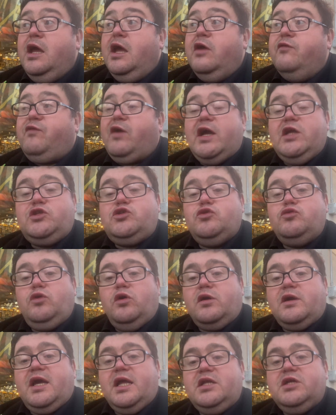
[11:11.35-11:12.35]
if I do
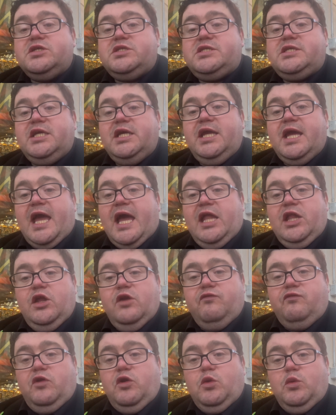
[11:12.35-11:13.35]
not get to see any
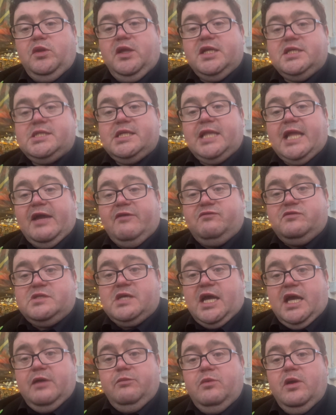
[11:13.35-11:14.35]
of you in this
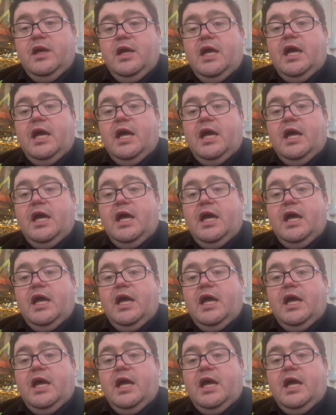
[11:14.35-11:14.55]
lifetime,